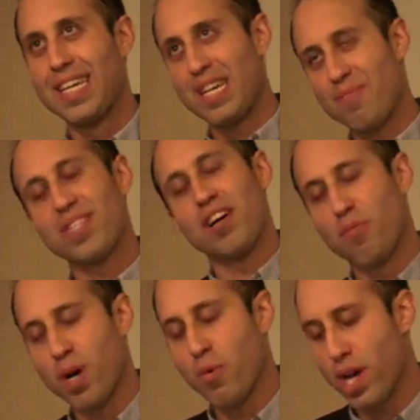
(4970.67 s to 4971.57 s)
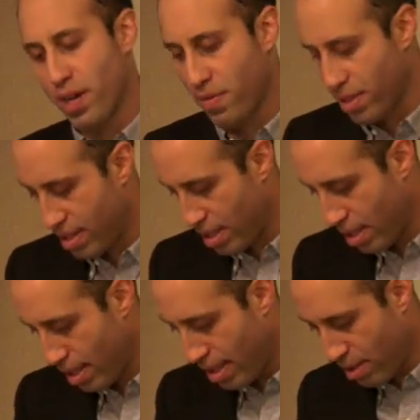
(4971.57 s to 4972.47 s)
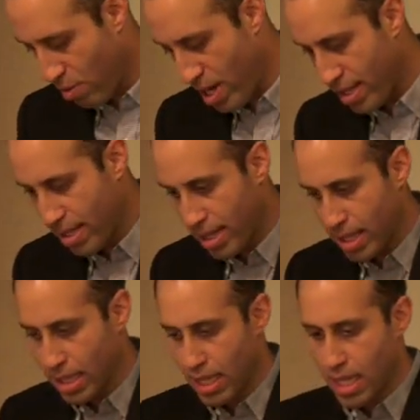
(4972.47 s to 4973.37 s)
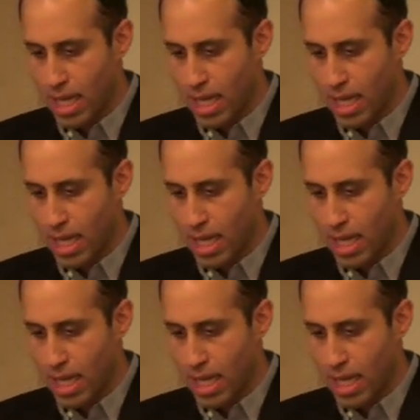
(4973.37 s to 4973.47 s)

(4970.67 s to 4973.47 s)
himself by way of his, his grandson,